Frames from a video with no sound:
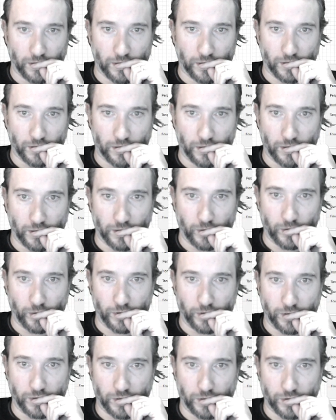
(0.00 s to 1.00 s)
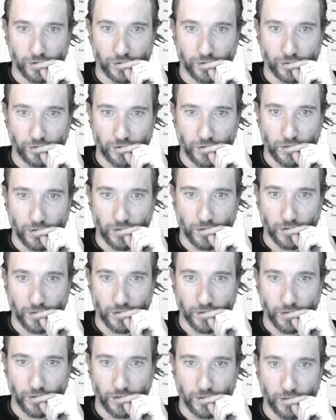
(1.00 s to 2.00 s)
that I would
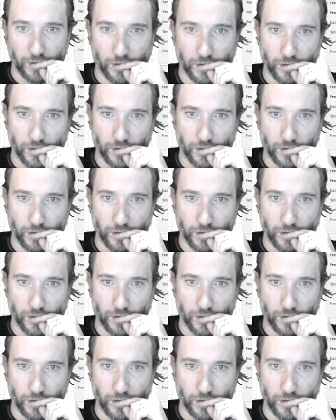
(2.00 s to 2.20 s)
try